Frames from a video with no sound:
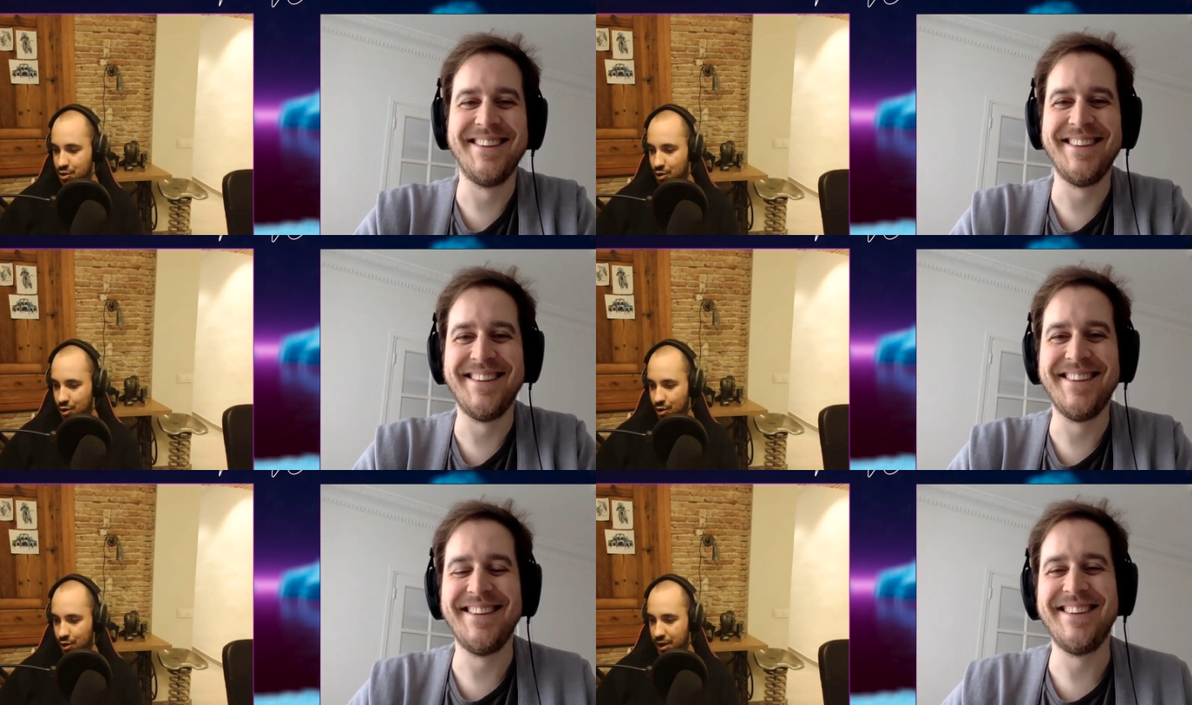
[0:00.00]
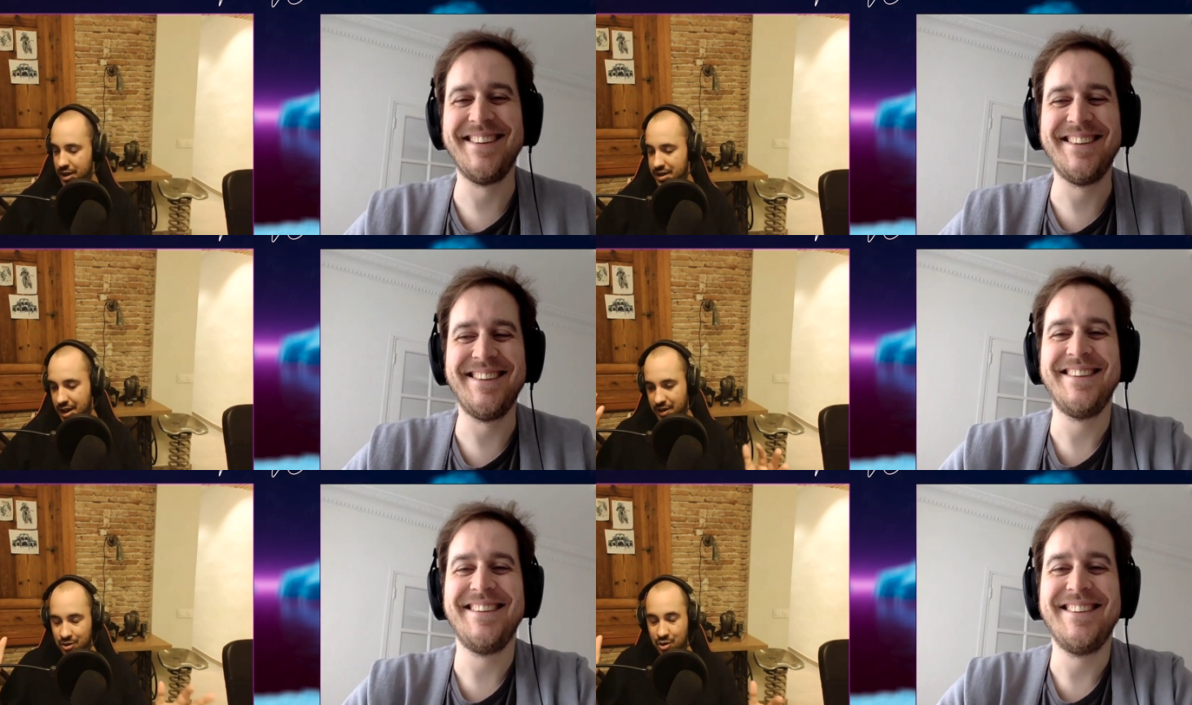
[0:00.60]
Speaker 1: so he's
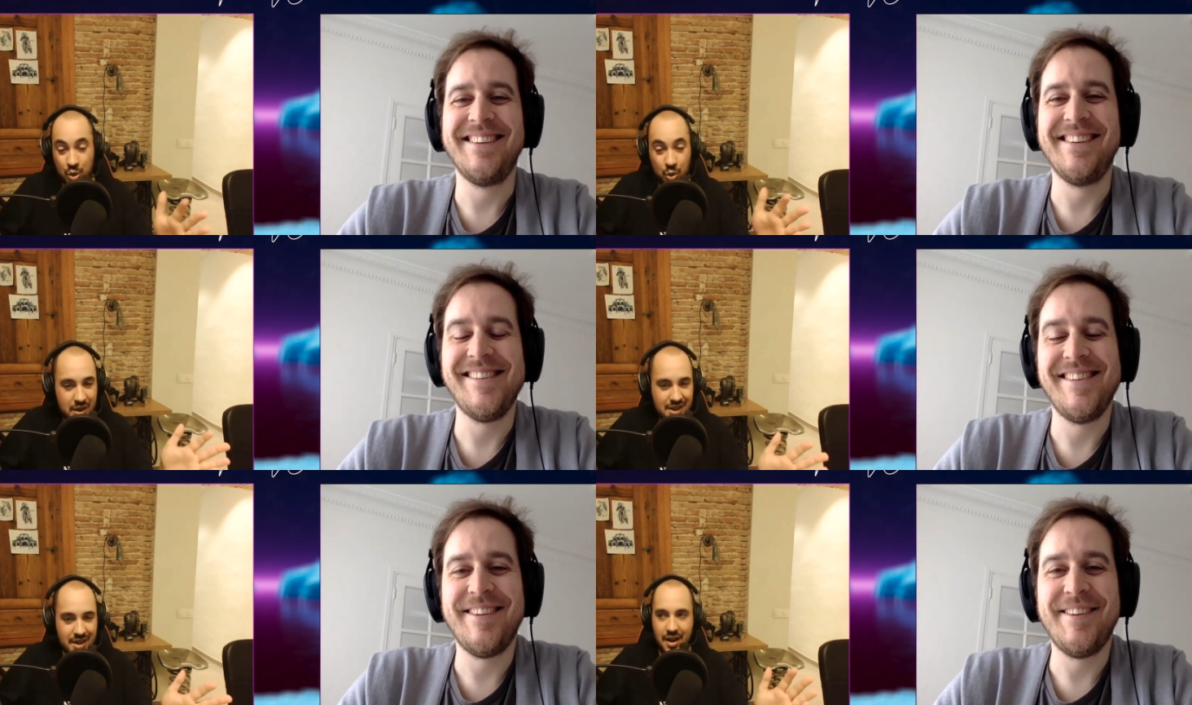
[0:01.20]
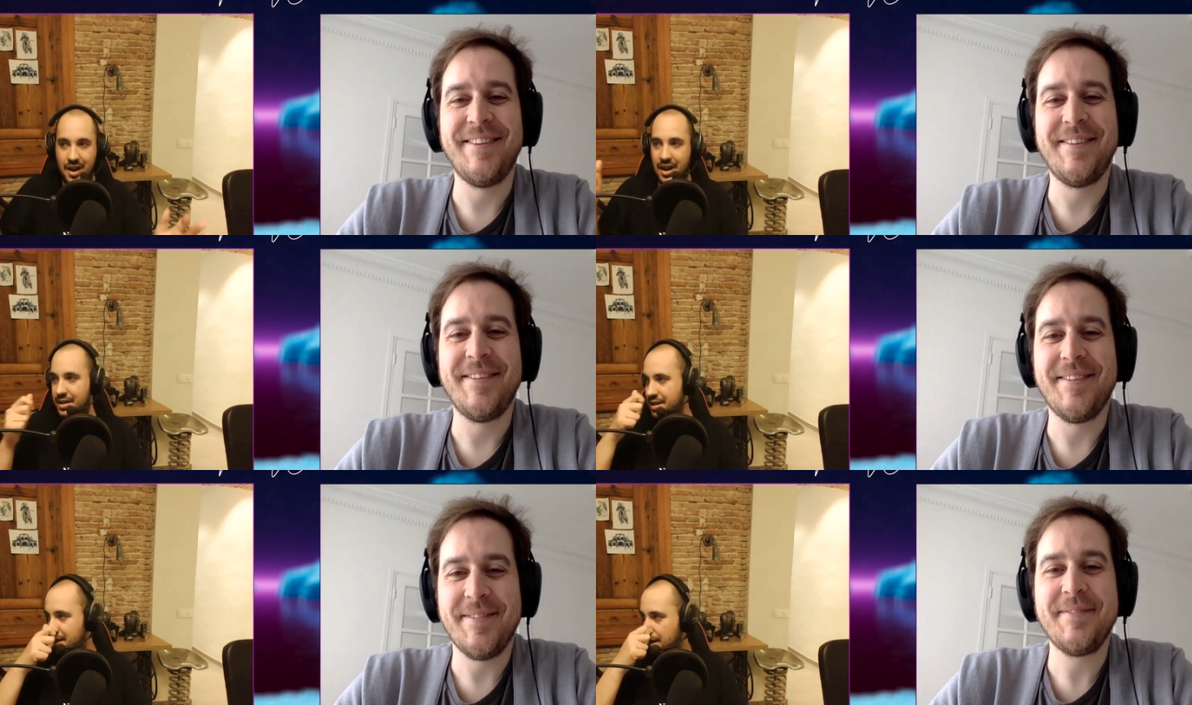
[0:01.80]
like a tweet star
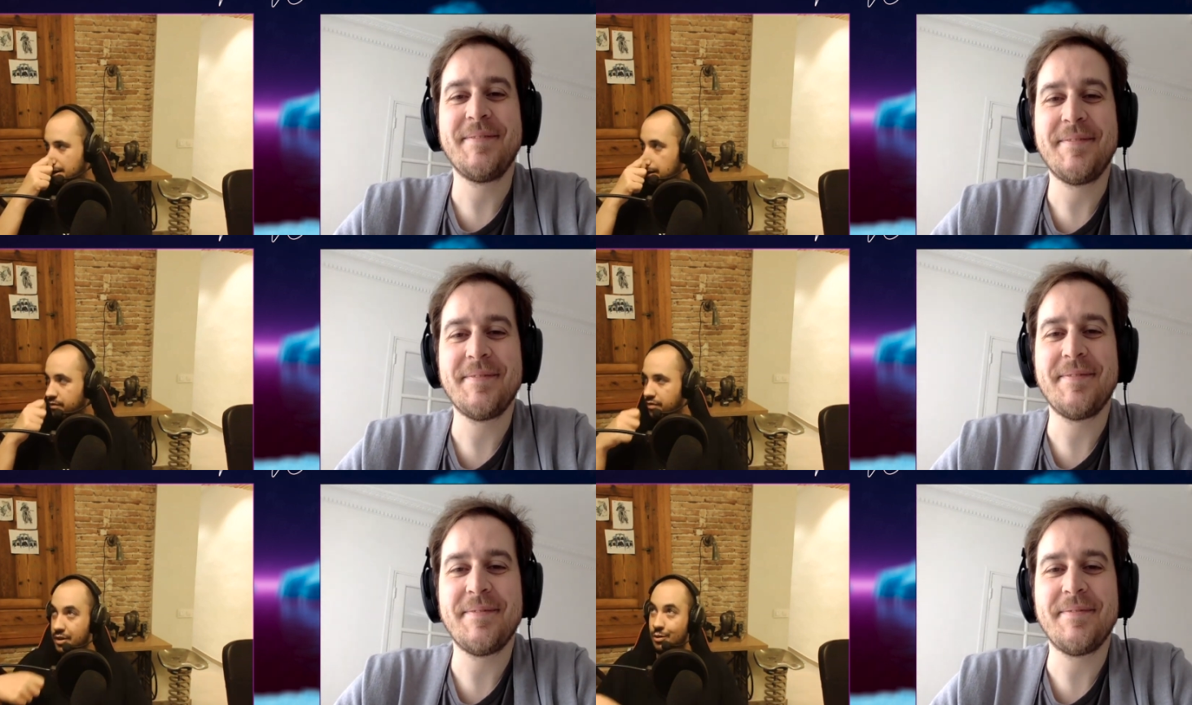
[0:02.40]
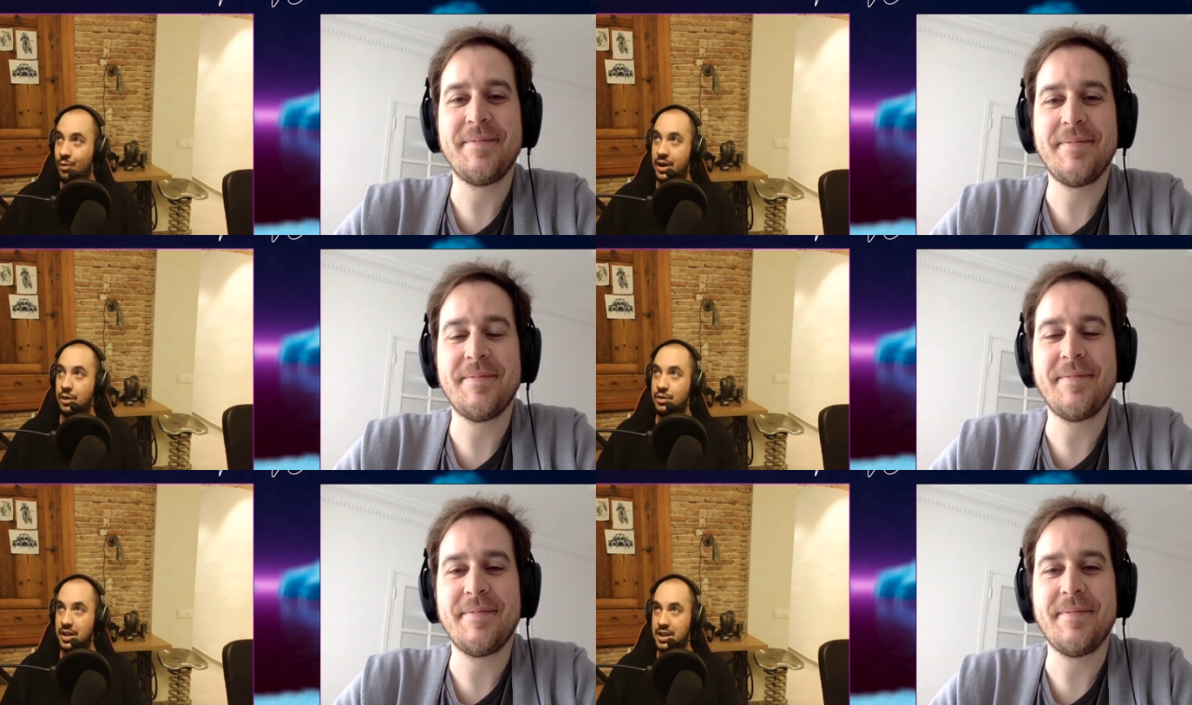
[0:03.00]
and the year that infernium went
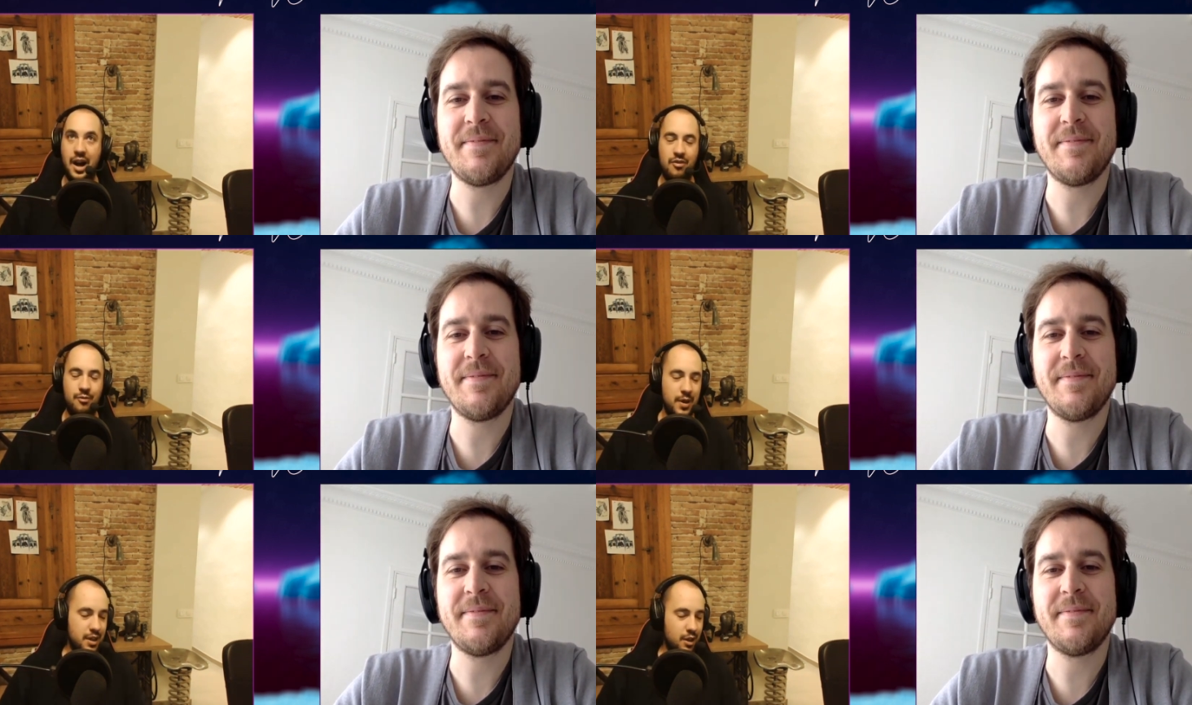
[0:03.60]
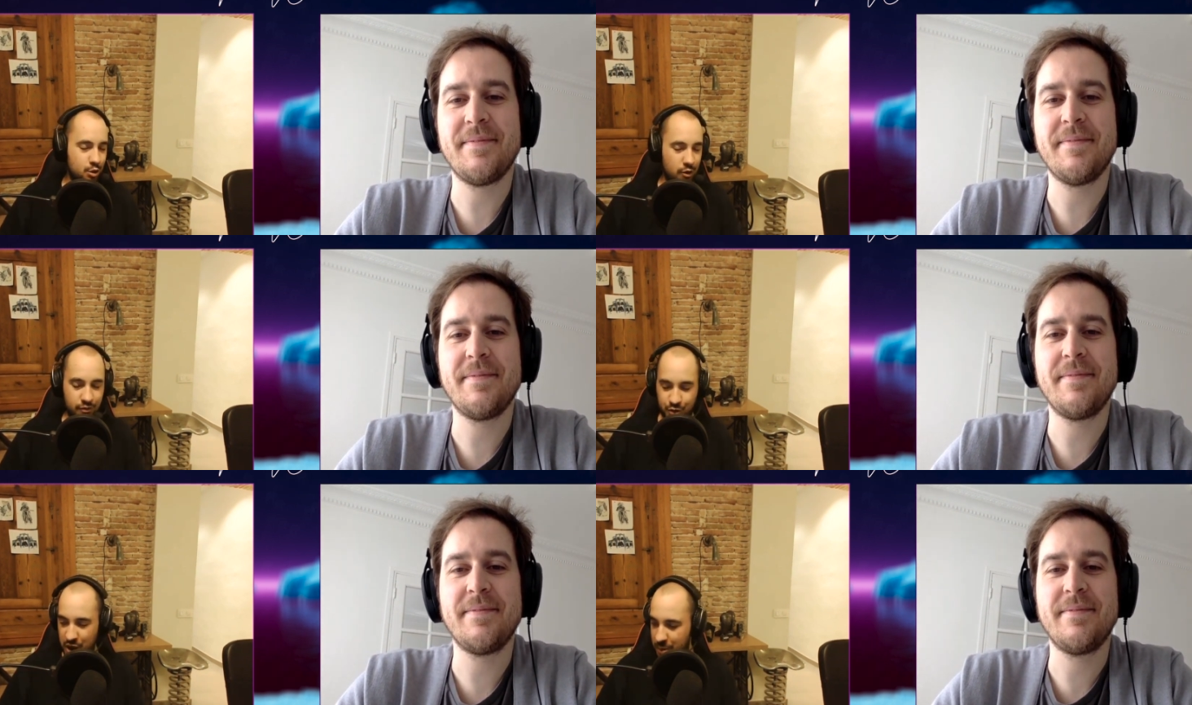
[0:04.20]
out he, i've played a lot of
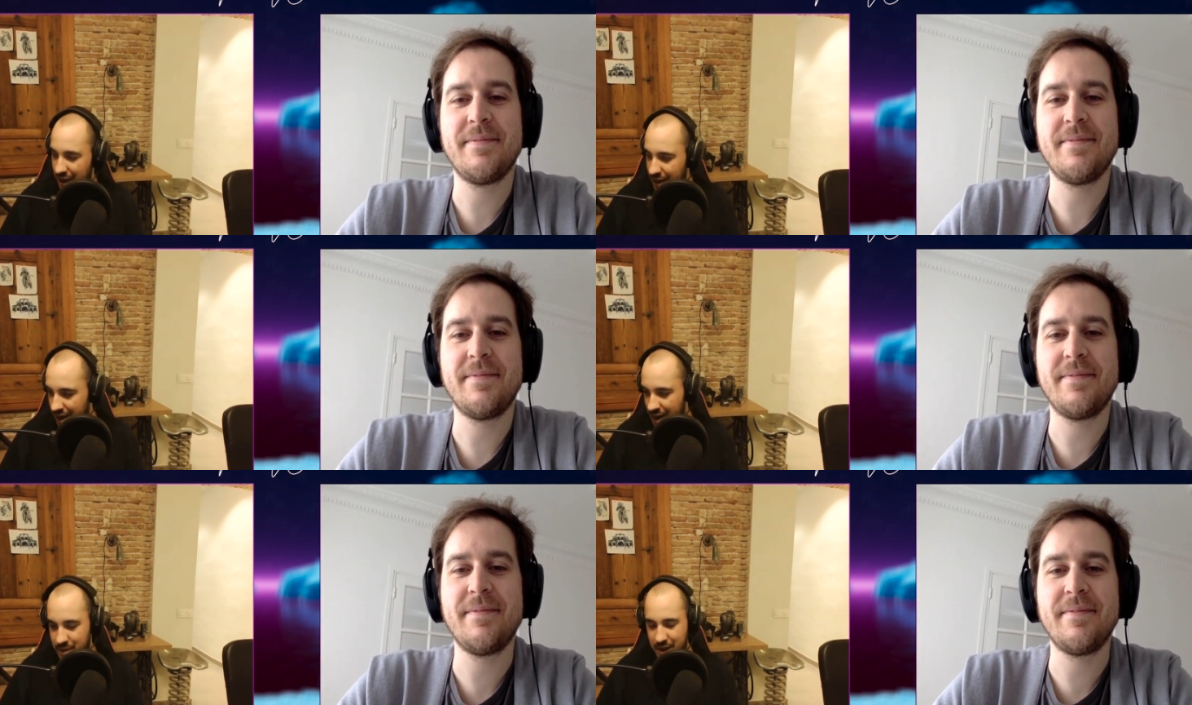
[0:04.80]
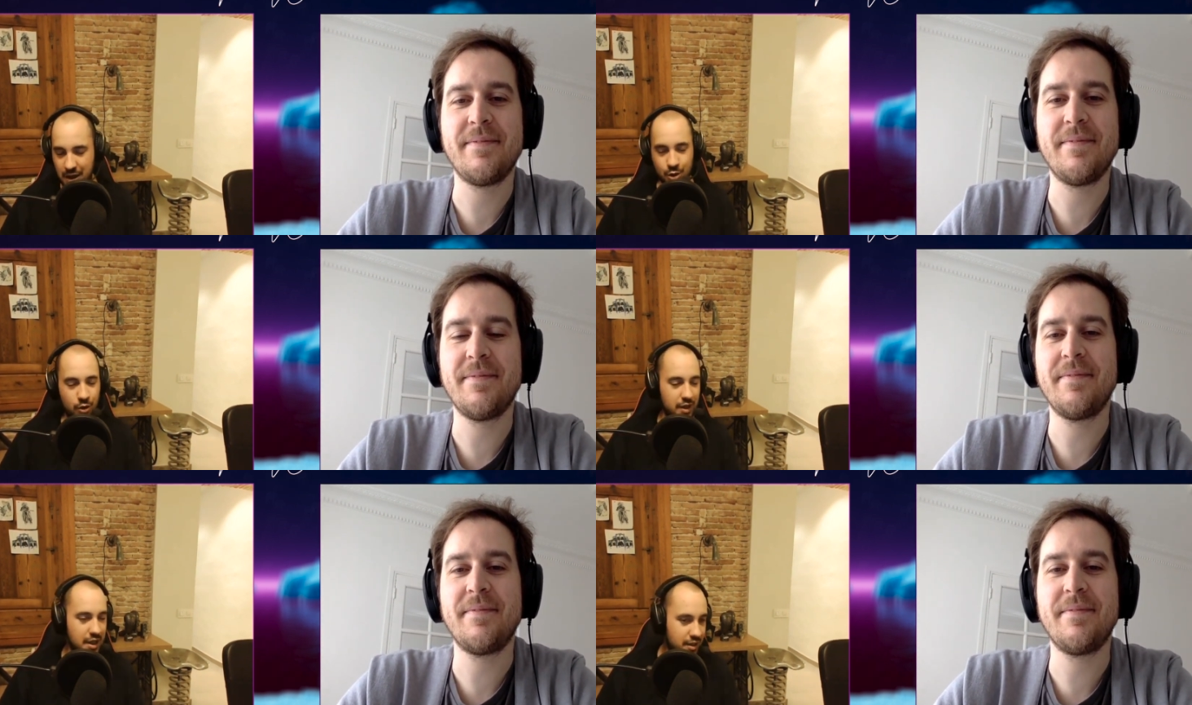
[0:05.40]
aaa games and a lot of